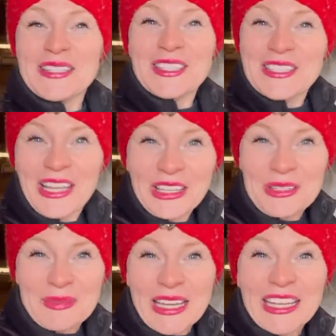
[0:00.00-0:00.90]
is killing
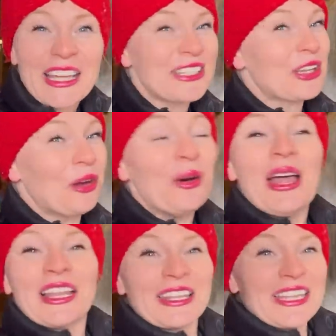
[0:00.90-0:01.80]
me. So
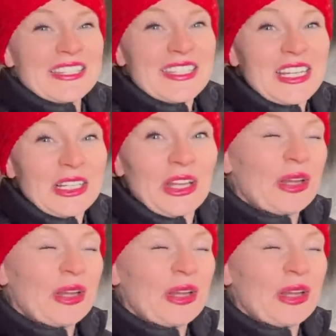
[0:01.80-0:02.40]
let's see.